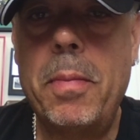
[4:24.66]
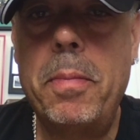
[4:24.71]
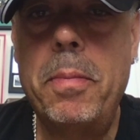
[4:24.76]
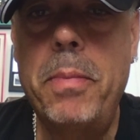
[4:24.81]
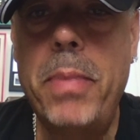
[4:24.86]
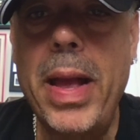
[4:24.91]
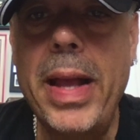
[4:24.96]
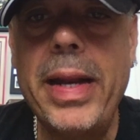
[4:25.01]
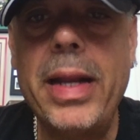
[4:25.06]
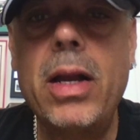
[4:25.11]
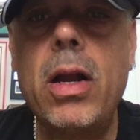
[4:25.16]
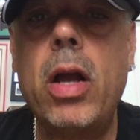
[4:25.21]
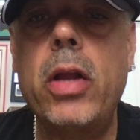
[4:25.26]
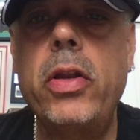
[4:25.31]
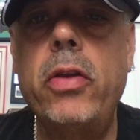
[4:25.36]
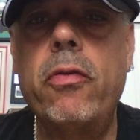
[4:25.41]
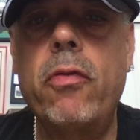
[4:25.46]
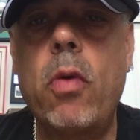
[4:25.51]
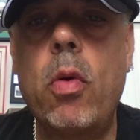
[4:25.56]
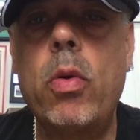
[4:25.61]
betting on
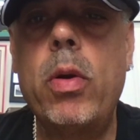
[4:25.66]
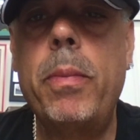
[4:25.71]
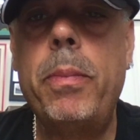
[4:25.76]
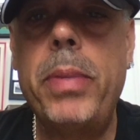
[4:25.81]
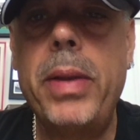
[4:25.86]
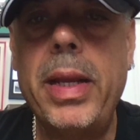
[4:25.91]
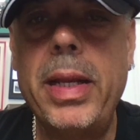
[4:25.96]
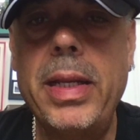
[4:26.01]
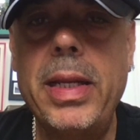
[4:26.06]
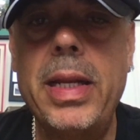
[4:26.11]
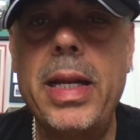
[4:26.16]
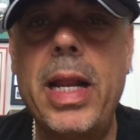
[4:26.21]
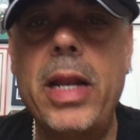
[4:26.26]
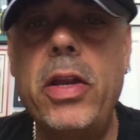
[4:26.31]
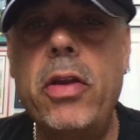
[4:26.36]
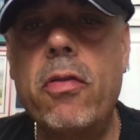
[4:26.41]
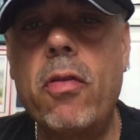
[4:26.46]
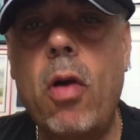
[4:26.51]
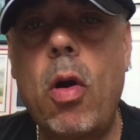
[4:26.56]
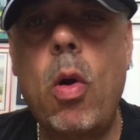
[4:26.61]
your own opinion and
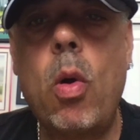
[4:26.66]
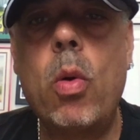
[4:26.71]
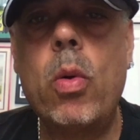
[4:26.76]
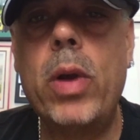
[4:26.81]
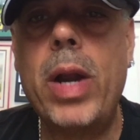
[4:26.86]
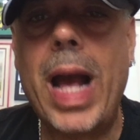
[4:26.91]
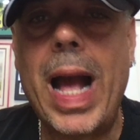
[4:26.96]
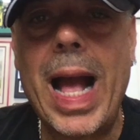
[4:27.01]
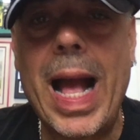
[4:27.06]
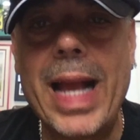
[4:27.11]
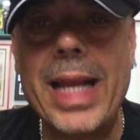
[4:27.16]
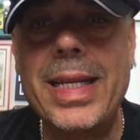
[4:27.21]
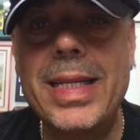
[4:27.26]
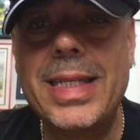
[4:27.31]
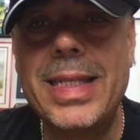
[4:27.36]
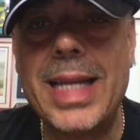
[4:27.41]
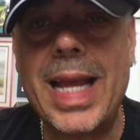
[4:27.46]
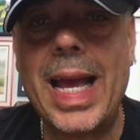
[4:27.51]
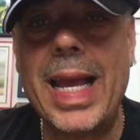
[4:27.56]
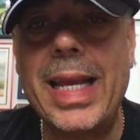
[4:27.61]
your own
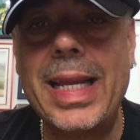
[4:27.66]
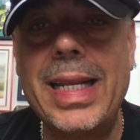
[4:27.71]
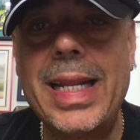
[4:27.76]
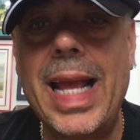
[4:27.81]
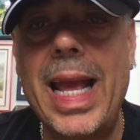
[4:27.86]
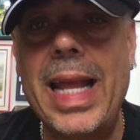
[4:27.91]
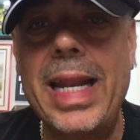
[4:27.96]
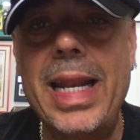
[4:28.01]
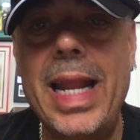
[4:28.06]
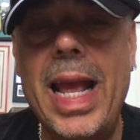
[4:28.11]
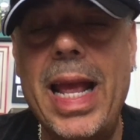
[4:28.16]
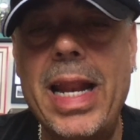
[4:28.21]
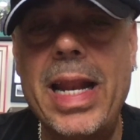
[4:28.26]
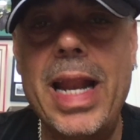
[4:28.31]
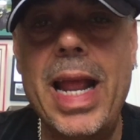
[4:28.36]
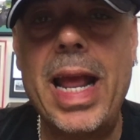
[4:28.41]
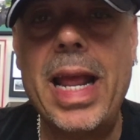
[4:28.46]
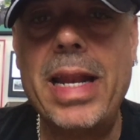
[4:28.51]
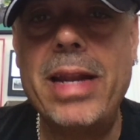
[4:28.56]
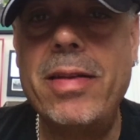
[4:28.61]
eyesight.
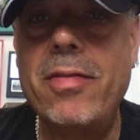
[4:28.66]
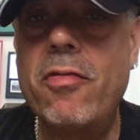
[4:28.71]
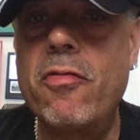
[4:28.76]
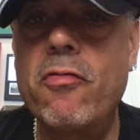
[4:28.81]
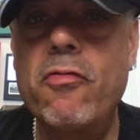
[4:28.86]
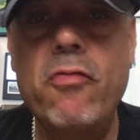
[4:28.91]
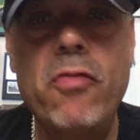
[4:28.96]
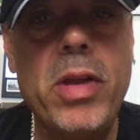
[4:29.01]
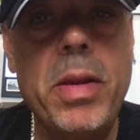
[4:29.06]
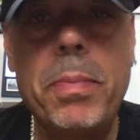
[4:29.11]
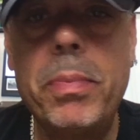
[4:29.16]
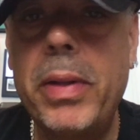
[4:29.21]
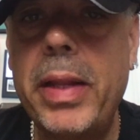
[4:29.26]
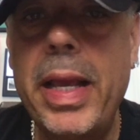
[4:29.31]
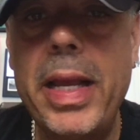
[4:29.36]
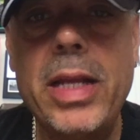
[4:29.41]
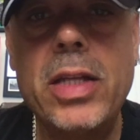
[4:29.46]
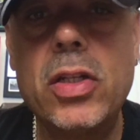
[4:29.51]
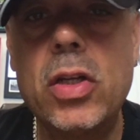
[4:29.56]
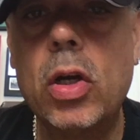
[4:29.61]
And
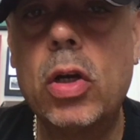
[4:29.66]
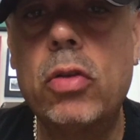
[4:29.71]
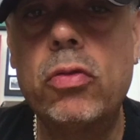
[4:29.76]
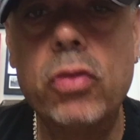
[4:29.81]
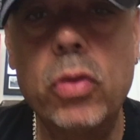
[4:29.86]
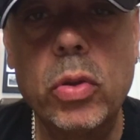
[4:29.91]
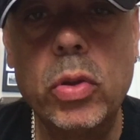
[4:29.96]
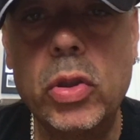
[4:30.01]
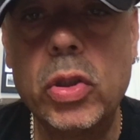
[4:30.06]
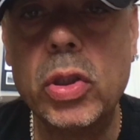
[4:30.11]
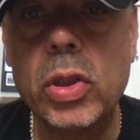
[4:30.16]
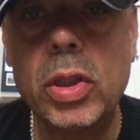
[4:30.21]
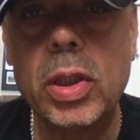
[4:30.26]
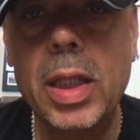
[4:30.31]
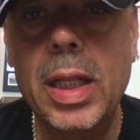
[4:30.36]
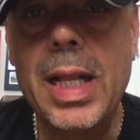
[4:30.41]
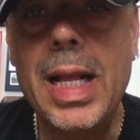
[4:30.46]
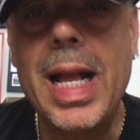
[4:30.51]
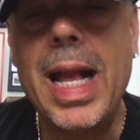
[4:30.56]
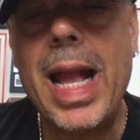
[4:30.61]
replays are crucial.
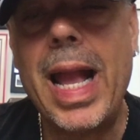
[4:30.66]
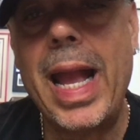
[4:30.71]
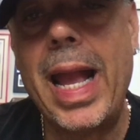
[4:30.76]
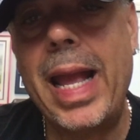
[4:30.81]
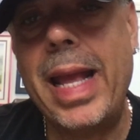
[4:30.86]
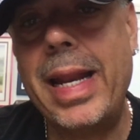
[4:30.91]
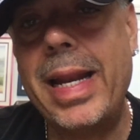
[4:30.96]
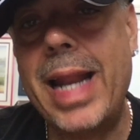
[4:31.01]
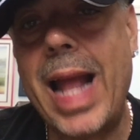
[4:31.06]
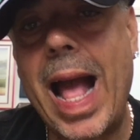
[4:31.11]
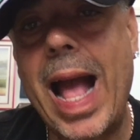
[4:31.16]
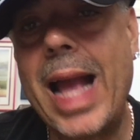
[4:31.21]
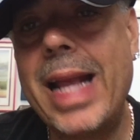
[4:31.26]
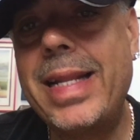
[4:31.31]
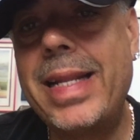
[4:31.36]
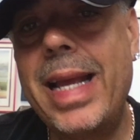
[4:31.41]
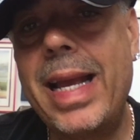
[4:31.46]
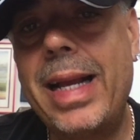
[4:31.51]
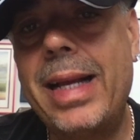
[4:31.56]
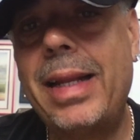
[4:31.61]
And I
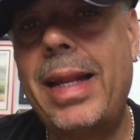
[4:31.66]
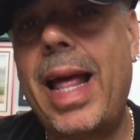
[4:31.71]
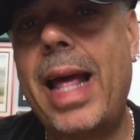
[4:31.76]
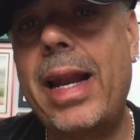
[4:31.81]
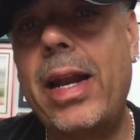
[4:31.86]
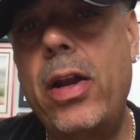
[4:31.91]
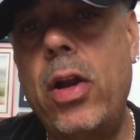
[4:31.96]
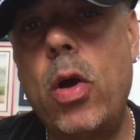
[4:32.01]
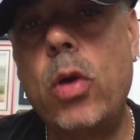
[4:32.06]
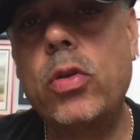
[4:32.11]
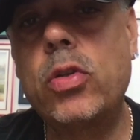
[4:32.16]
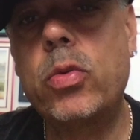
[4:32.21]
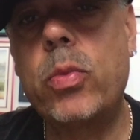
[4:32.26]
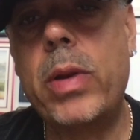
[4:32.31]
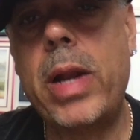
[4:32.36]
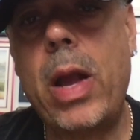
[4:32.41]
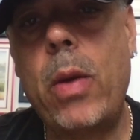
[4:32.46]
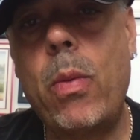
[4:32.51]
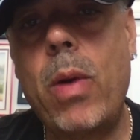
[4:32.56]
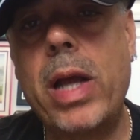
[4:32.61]
take a lot of notes
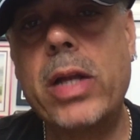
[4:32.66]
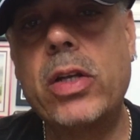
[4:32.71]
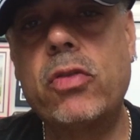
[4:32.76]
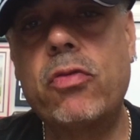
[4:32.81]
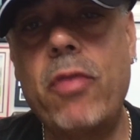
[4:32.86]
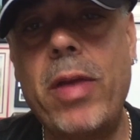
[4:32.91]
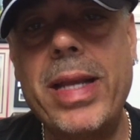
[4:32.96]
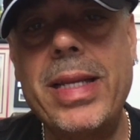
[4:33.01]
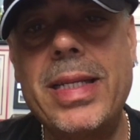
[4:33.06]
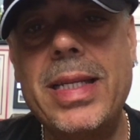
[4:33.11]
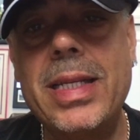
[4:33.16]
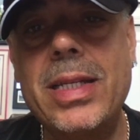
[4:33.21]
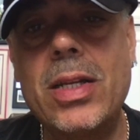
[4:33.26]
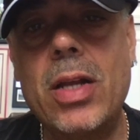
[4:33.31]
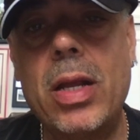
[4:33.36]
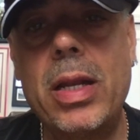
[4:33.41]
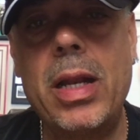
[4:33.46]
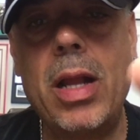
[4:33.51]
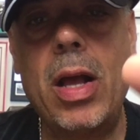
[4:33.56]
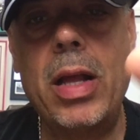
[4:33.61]
when I watch races
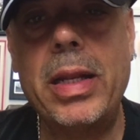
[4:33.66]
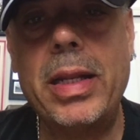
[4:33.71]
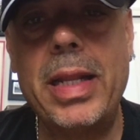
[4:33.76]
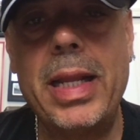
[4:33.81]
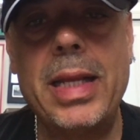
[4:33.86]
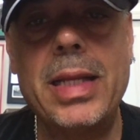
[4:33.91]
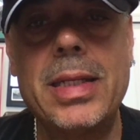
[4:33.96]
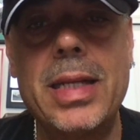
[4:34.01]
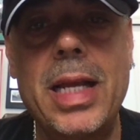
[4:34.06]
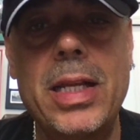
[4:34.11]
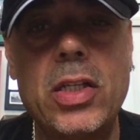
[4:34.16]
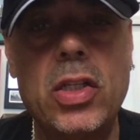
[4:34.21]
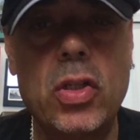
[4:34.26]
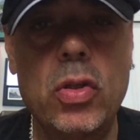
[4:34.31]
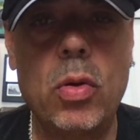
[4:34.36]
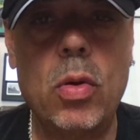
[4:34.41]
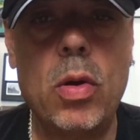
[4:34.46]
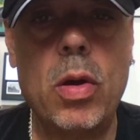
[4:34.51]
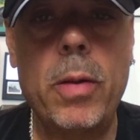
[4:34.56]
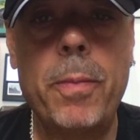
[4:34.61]
on things I
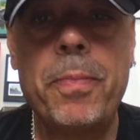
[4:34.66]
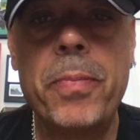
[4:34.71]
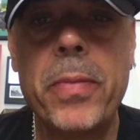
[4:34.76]
saw.